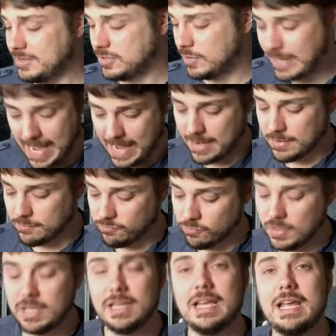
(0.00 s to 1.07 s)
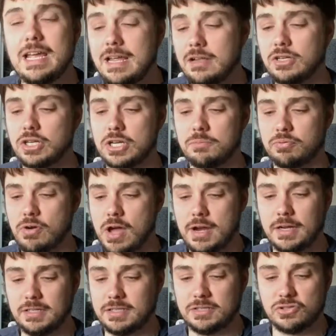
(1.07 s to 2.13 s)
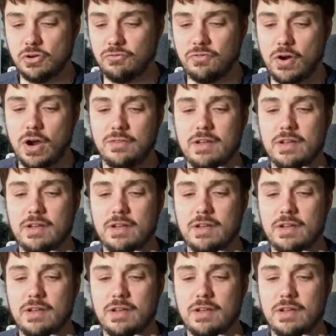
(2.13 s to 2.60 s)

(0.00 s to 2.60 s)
So again, really good product so far.